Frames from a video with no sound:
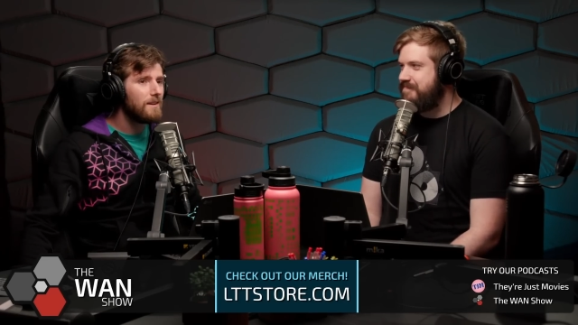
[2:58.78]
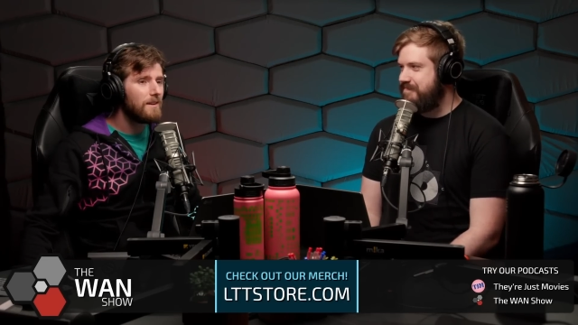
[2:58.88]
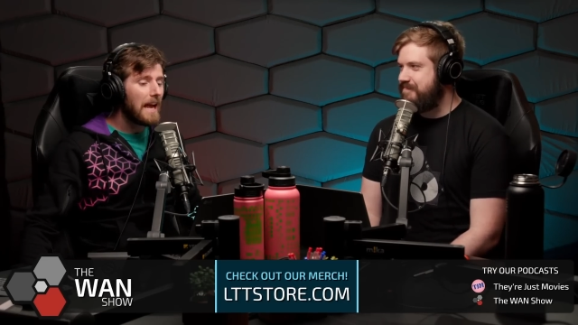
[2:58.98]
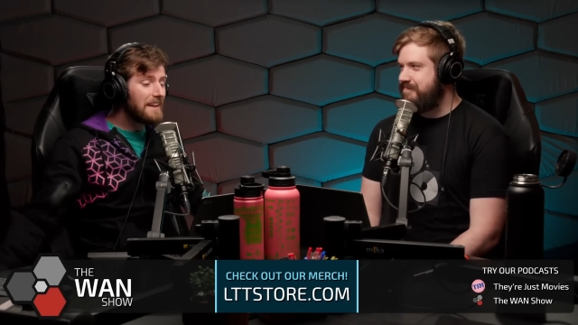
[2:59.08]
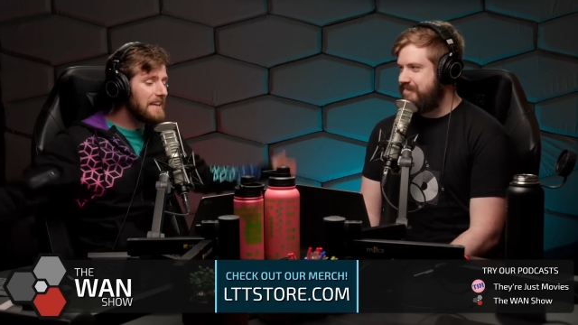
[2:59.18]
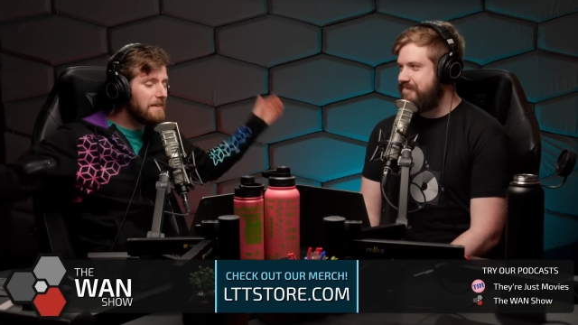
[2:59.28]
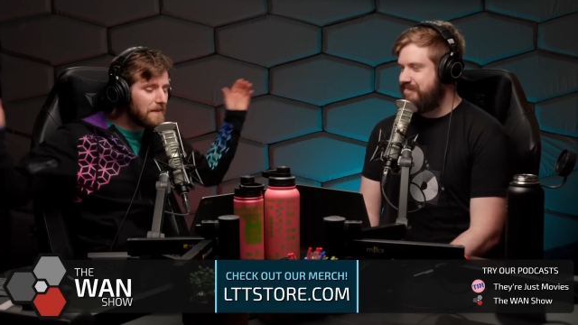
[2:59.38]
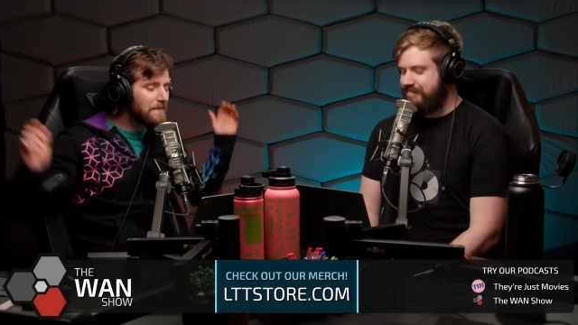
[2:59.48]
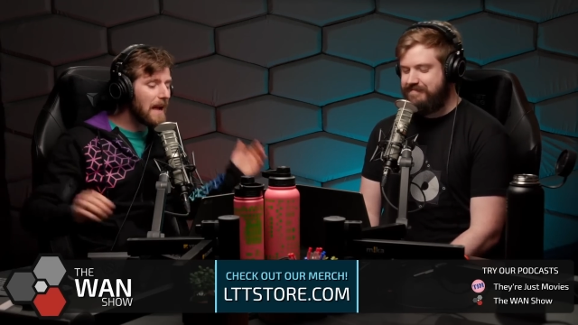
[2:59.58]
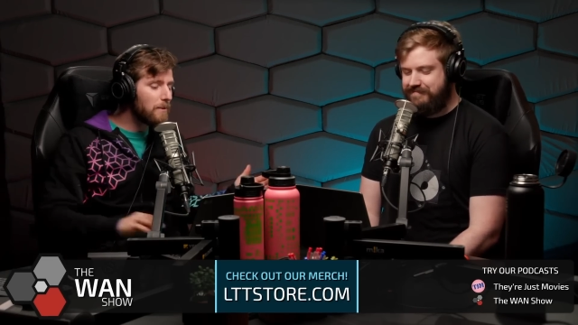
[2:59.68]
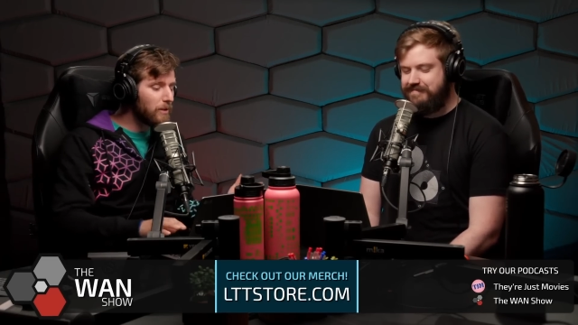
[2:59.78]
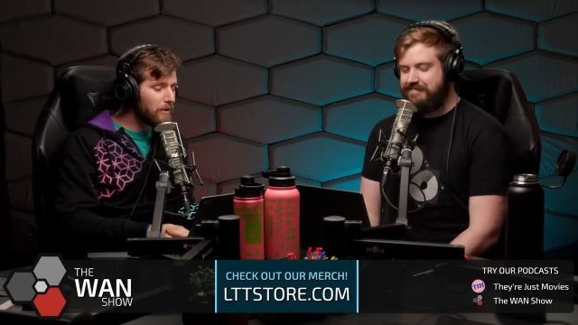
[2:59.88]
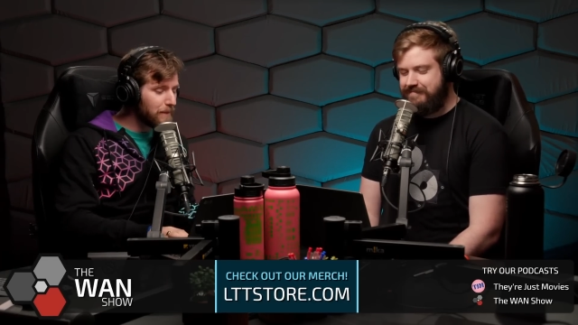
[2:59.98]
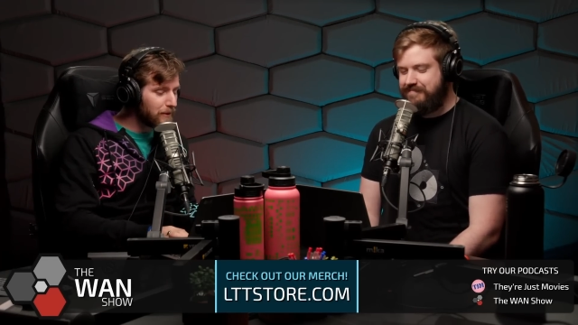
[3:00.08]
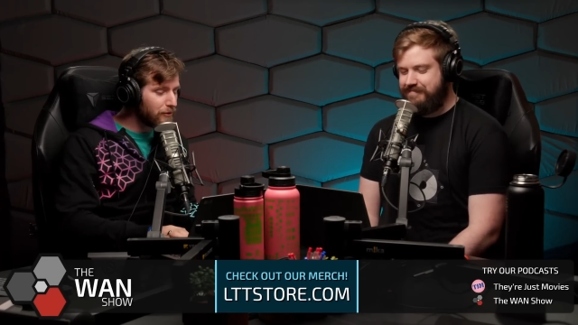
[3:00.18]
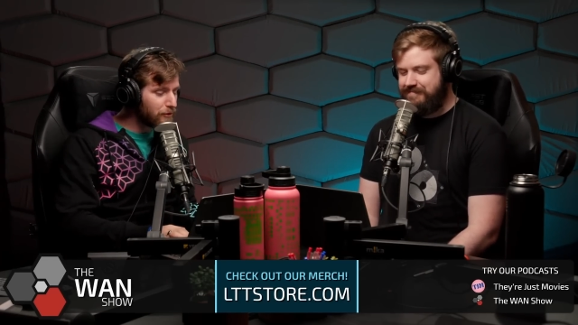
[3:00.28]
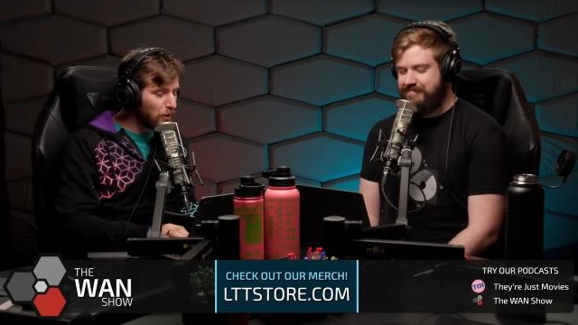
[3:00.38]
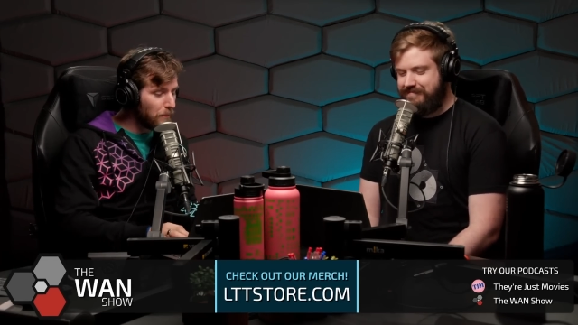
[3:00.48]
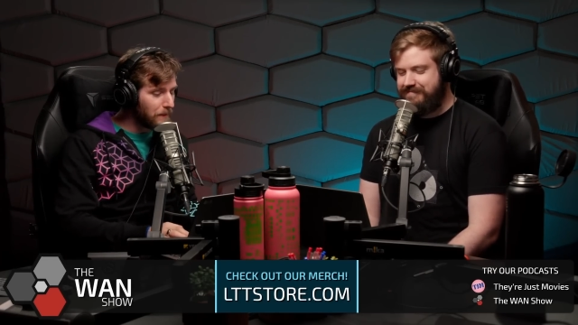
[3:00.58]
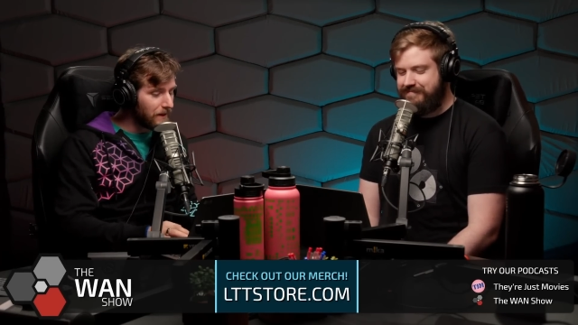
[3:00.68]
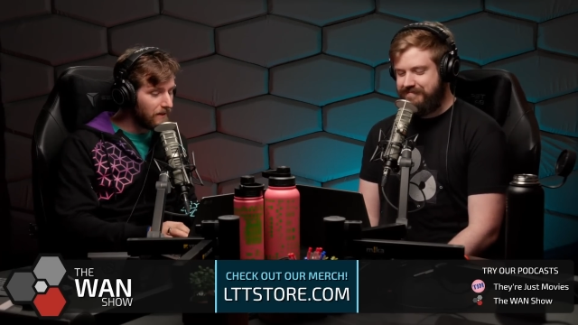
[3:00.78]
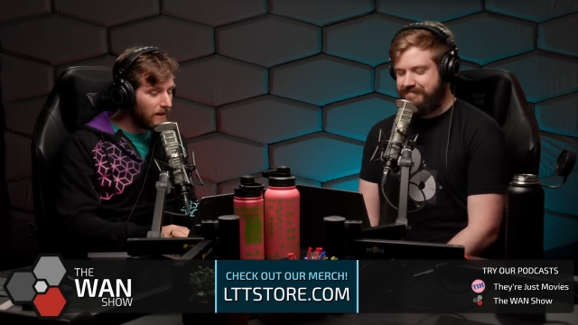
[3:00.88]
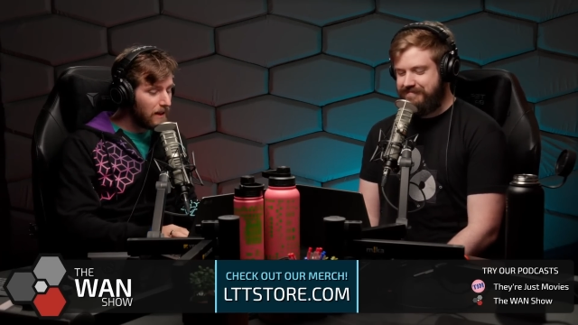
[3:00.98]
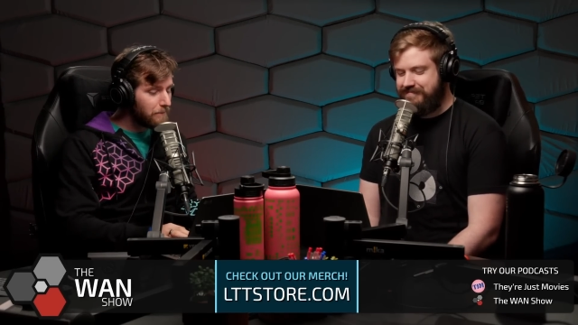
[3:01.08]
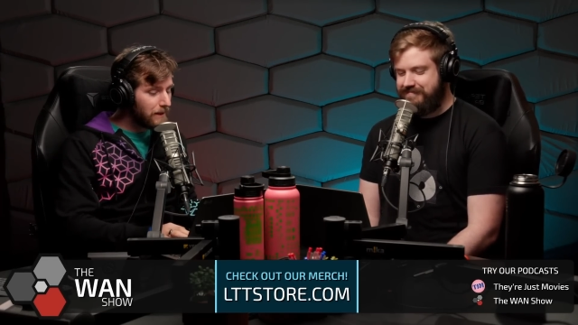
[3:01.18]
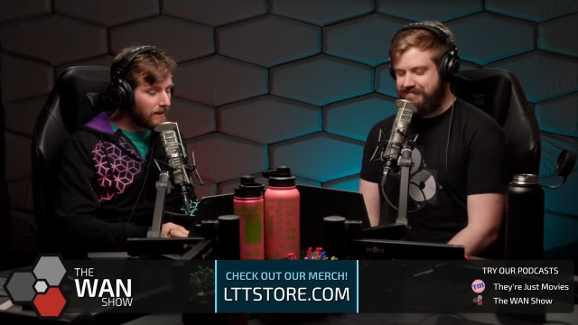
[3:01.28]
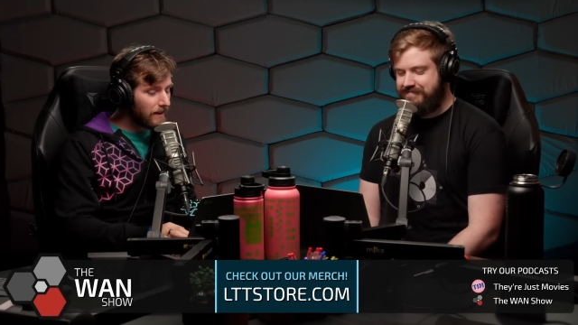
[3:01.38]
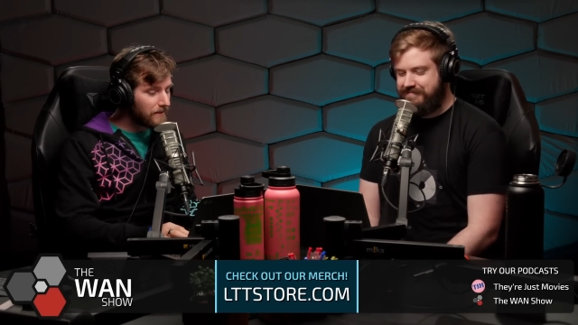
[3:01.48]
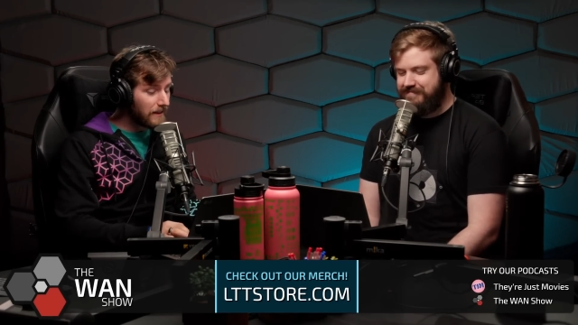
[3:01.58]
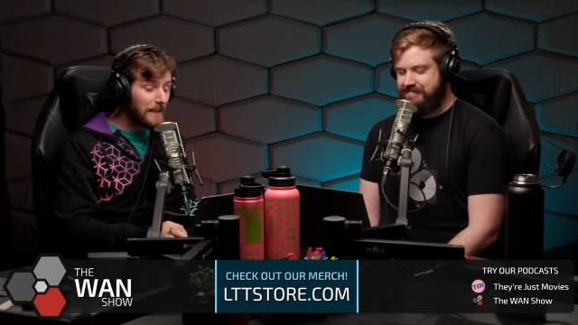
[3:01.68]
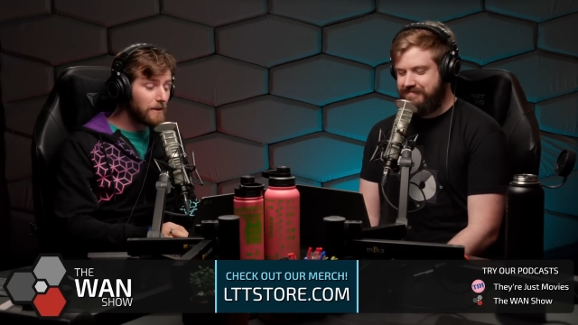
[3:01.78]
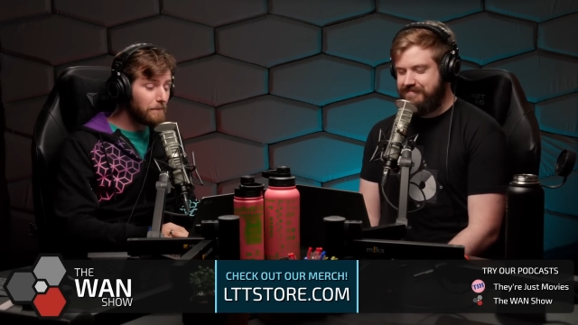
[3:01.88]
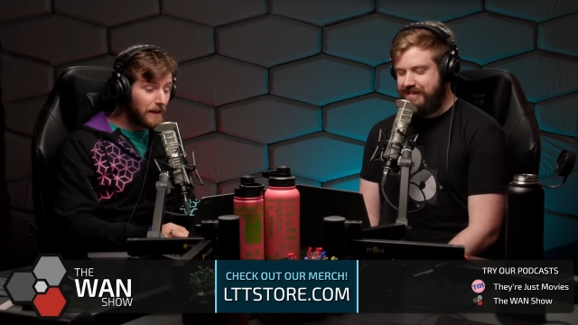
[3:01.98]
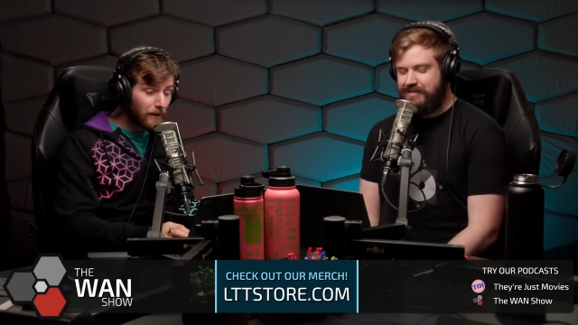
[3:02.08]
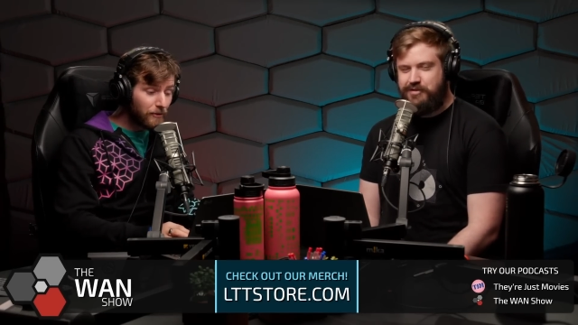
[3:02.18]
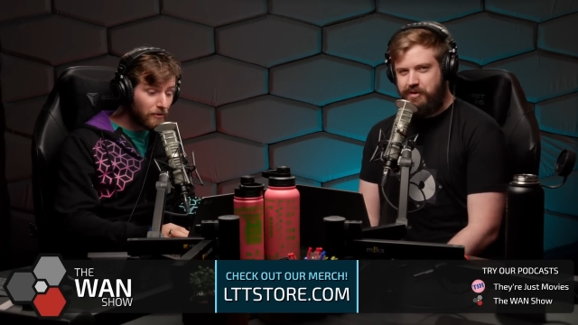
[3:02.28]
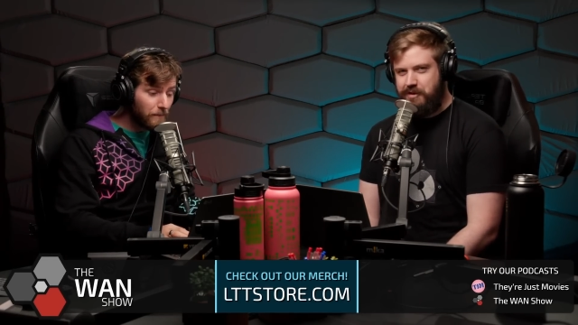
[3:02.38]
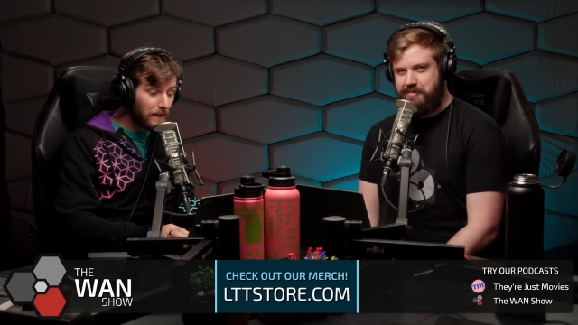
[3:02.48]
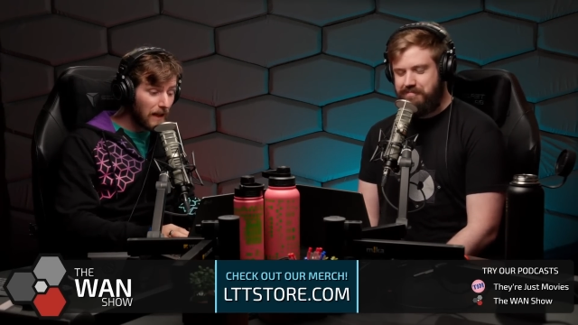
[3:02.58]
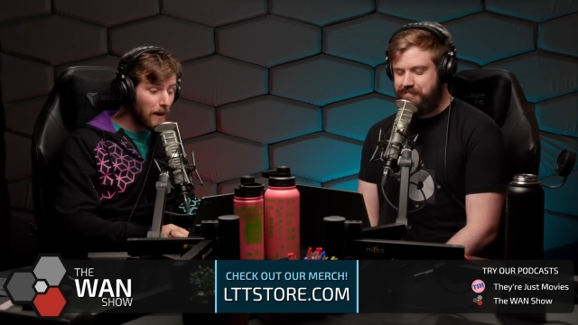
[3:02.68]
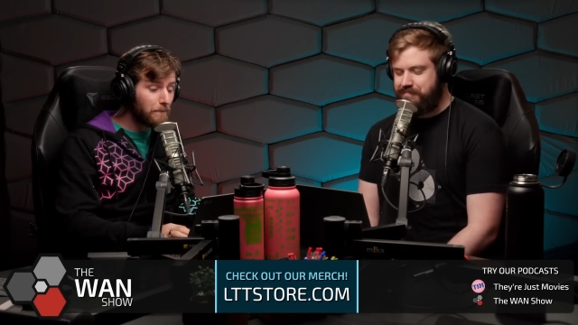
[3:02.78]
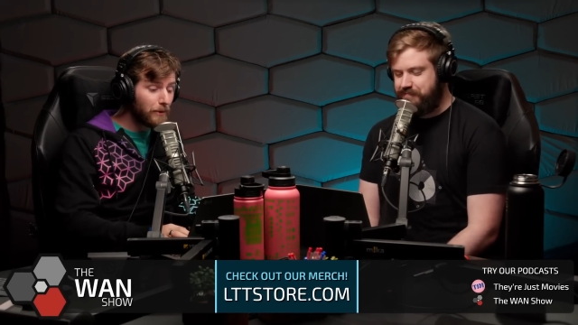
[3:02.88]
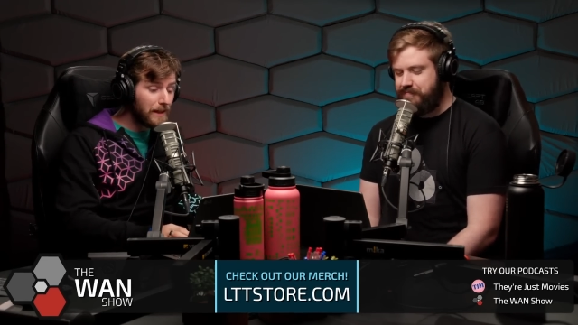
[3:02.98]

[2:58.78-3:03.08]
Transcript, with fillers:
Speaker 1: And even that would have been stupid because it appears True. to be a pretty